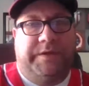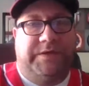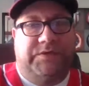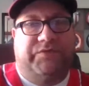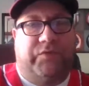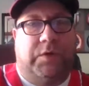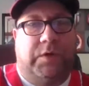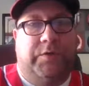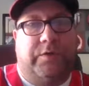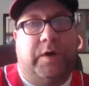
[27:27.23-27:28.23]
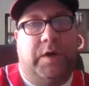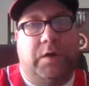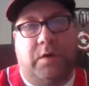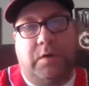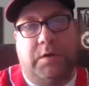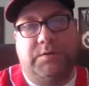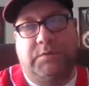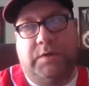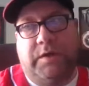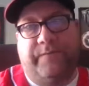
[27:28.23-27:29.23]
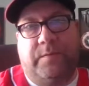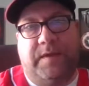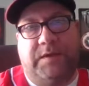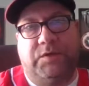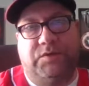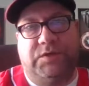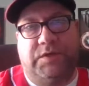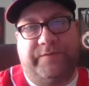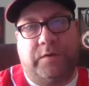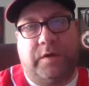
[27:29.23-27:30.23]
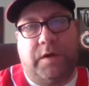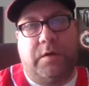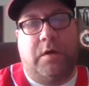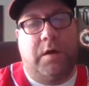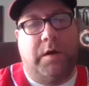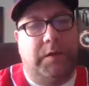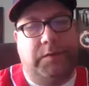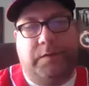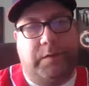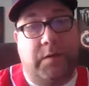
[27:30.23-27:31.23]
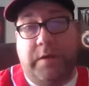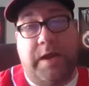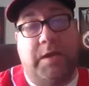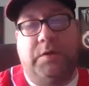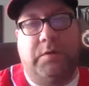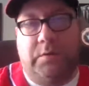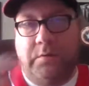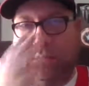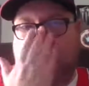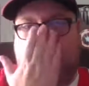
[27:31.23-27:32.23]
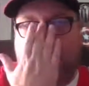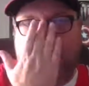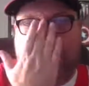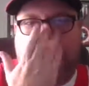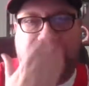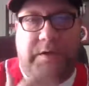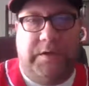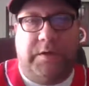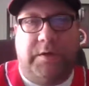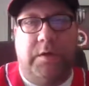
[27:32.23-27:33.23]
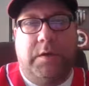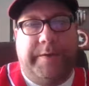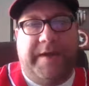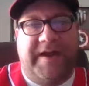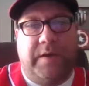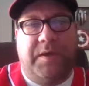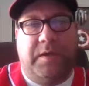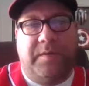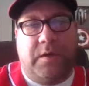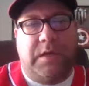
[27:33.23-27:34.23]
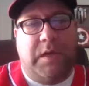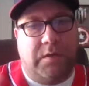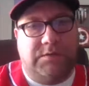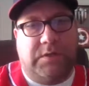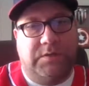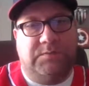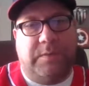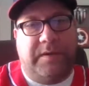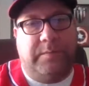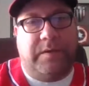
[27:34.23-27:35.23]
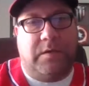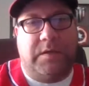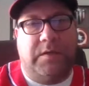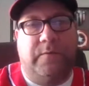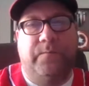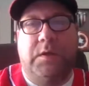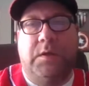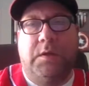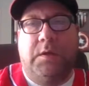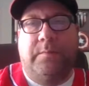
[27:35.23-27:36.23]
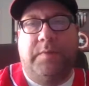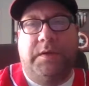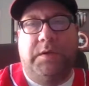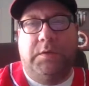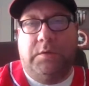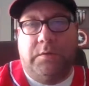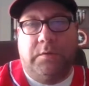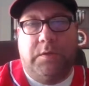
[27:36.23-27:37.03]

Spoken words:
Is for other credit card information, use a different credit card, and you click on that and you can enter what you need to enter. I got a PayPal account, so I use my PayPal account. But